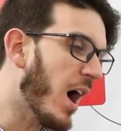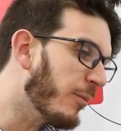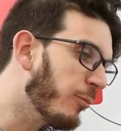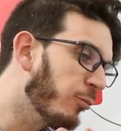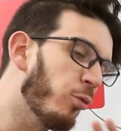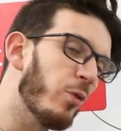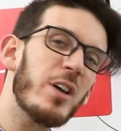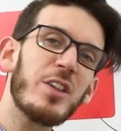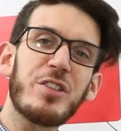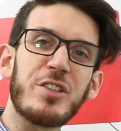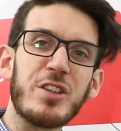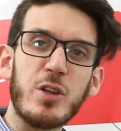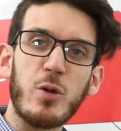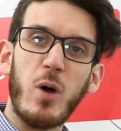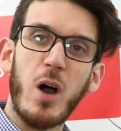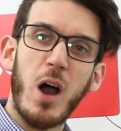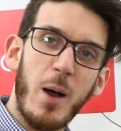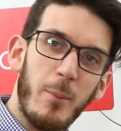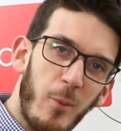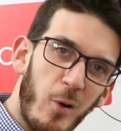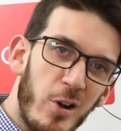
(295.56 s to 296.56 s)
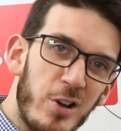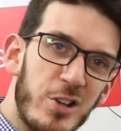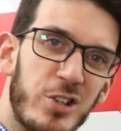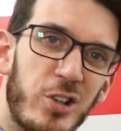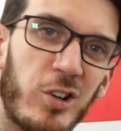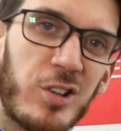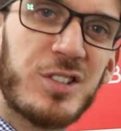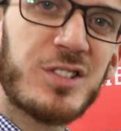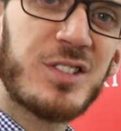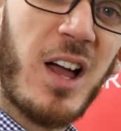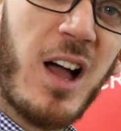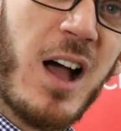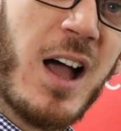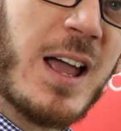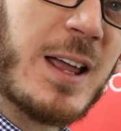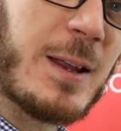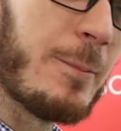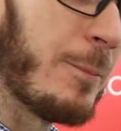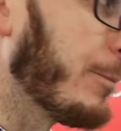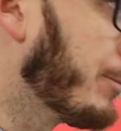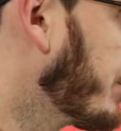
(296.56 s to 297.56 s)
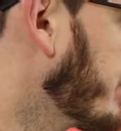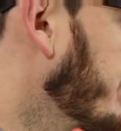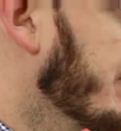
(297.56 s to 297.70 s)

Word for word: I'm with you. I'm on your side.